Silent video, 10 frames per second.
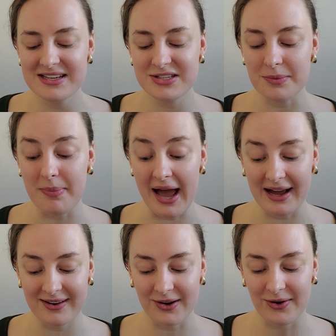
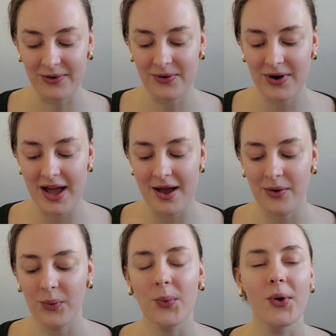tobacco,
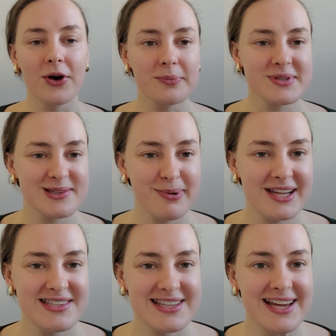warm,
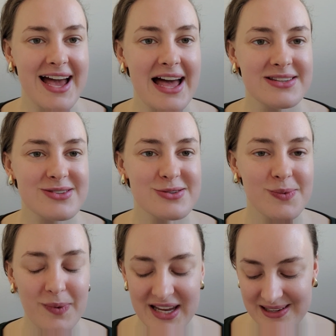spicy, and
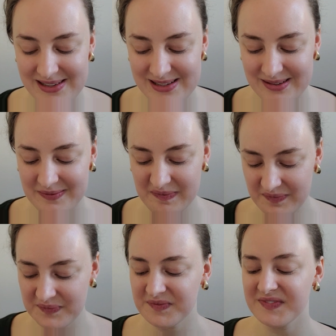sweet.
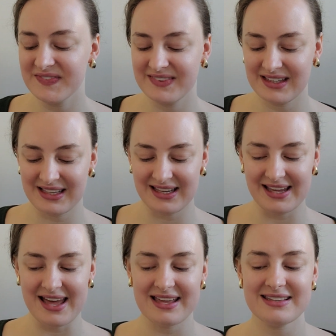
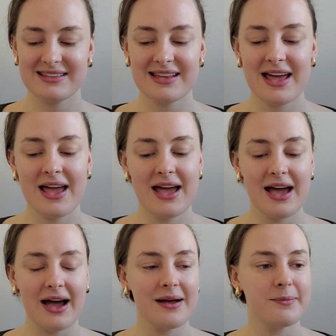Yes,
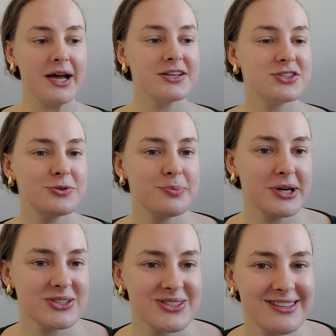I do
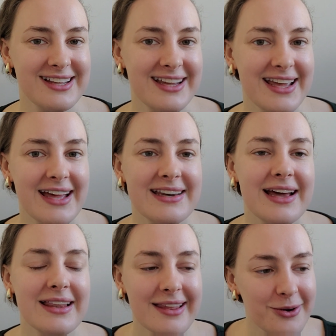personally get
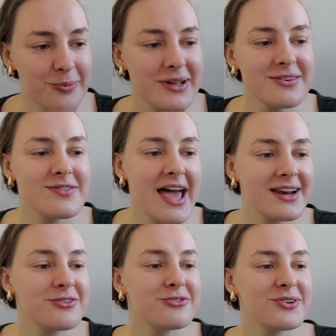a little bit of
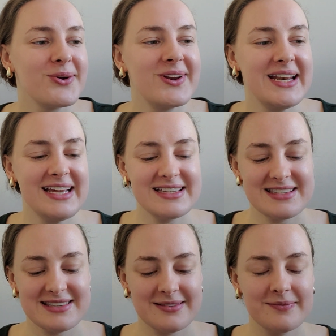that
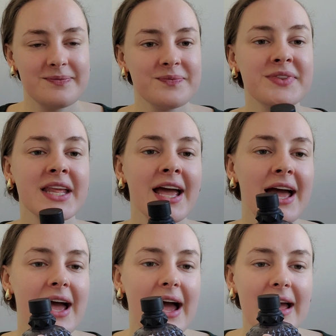fruitiness.
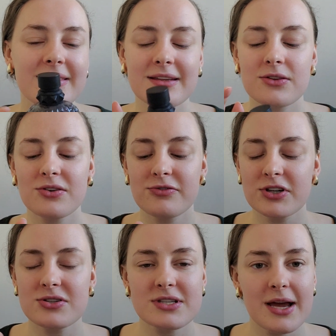I think the
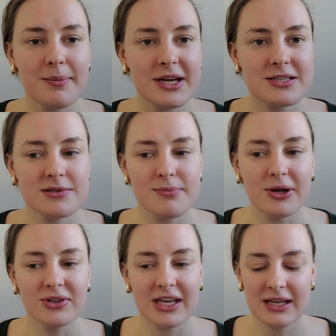first time I
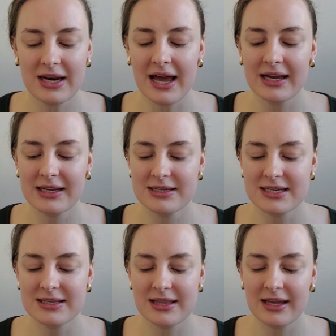smelled it, I
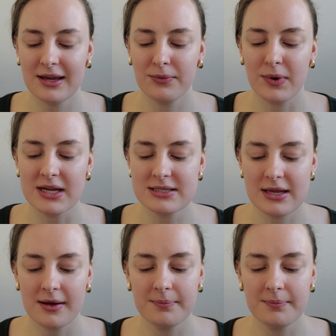did think it was,